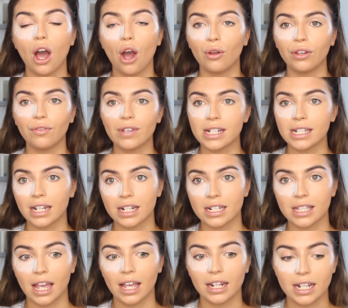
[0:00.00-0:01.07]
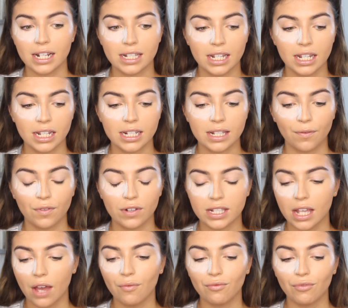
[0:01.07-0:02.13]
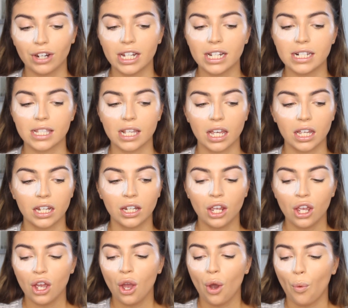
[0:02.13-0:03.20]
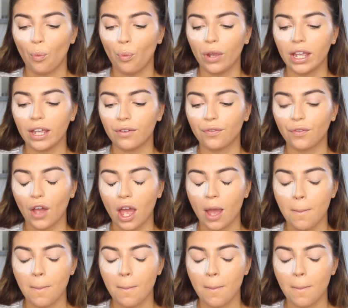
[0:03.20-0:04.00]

Only reason I say this is, for some reason with